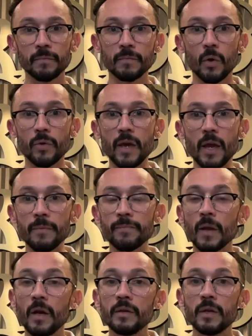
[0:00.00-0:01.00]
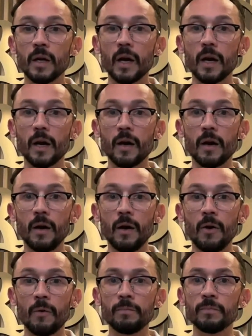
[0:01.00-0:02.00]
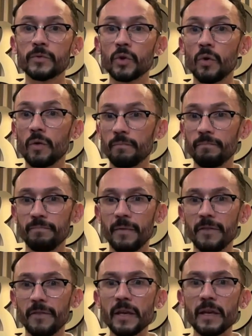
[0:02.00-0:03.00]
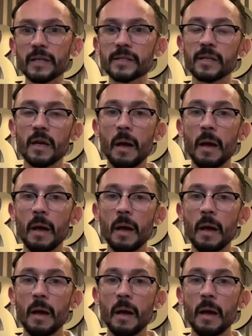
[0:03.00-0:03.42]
Okay. So the thing is,